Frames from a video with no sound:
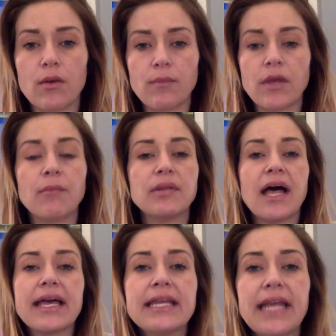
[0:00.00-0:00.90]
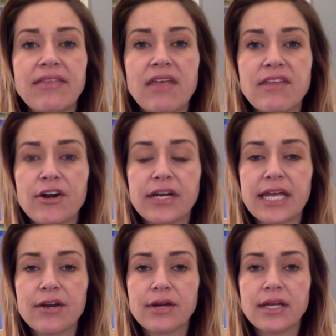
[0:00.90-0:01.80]
compliant and that they're
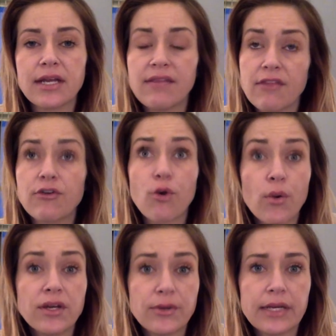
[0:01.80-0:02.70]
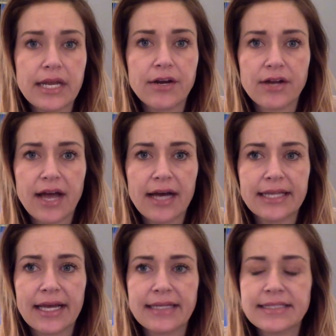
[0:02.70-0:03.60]
adhering and that they're going to adhere to
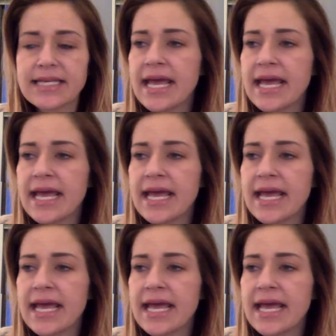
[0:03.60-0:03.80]
guidelines.